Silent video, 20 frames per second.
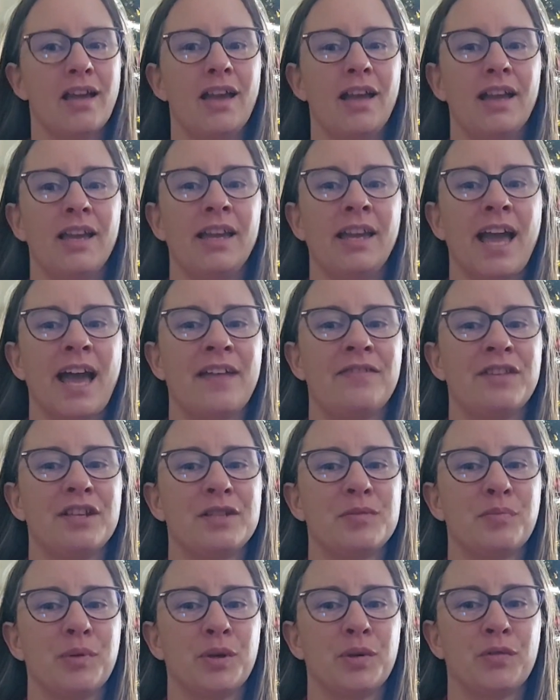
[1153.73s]
he had this
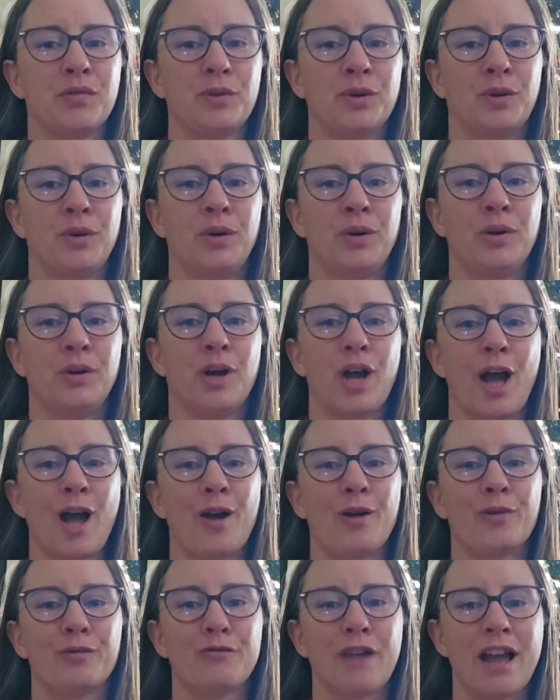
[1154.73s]
beautiful
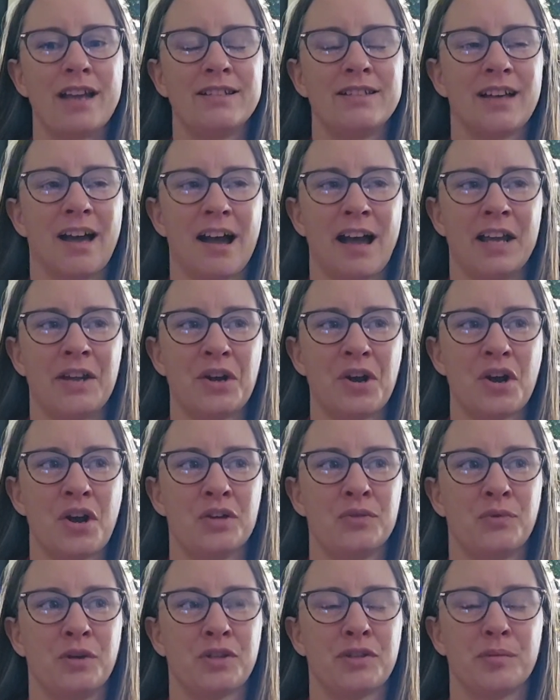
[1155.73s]
red tie
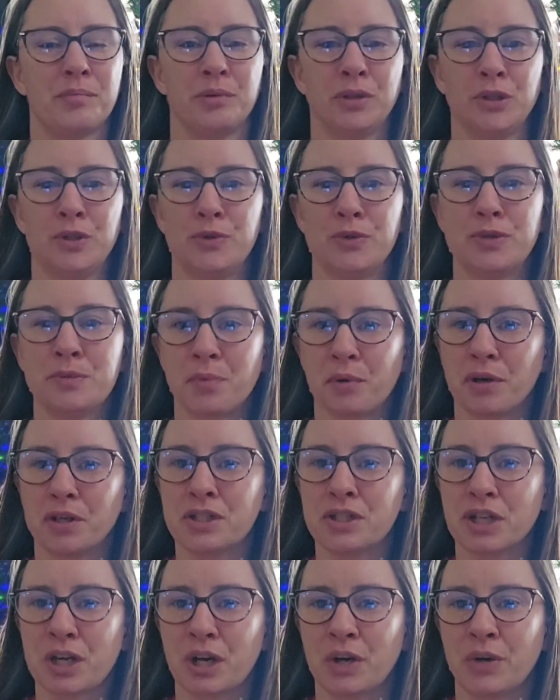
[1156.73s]
on with a blue sports
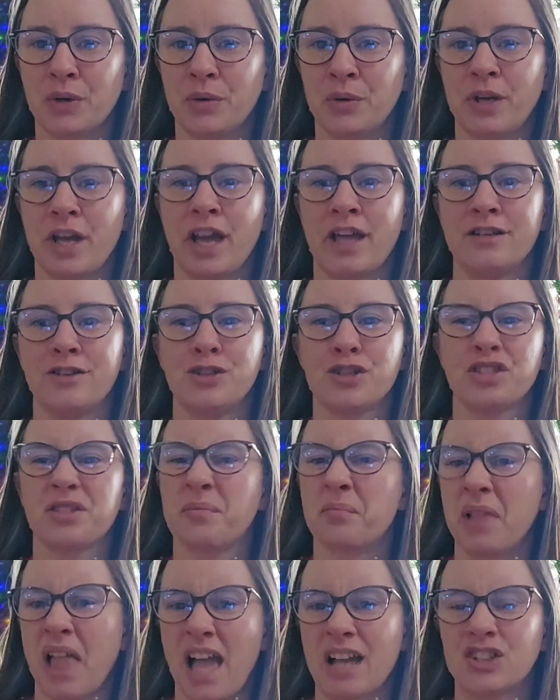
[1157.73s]
coat and just some
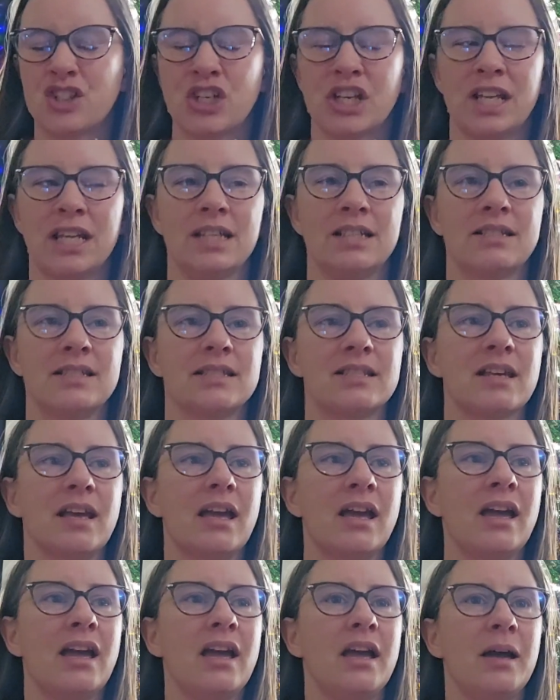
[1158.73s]
black jeans
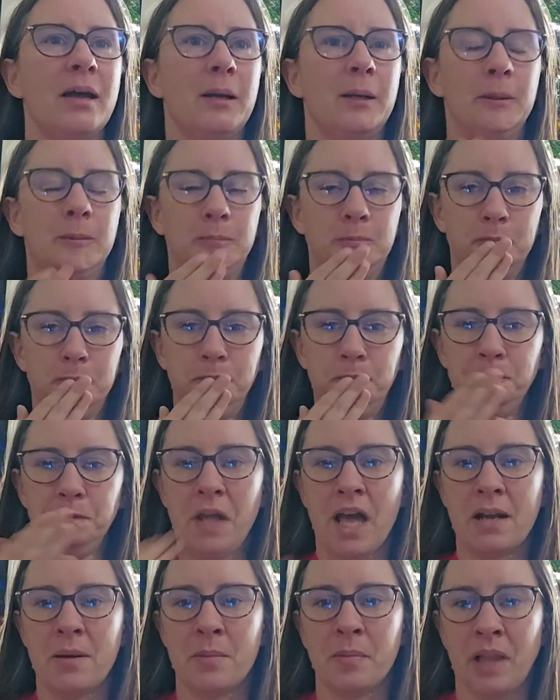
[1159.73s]

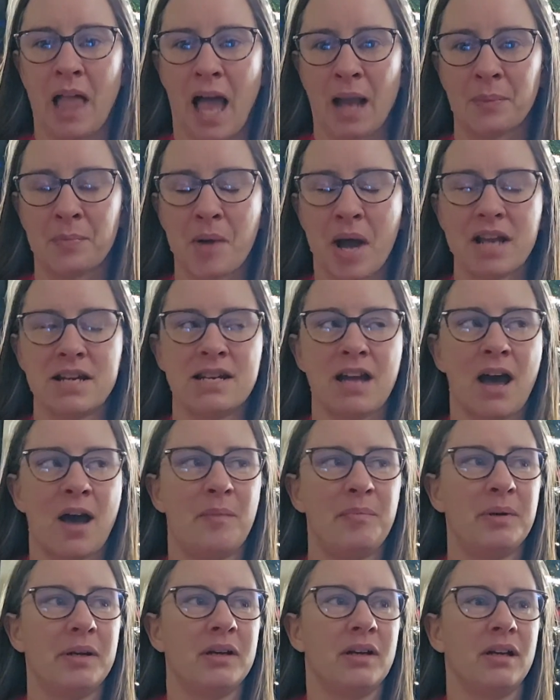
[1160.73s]
and a black button up.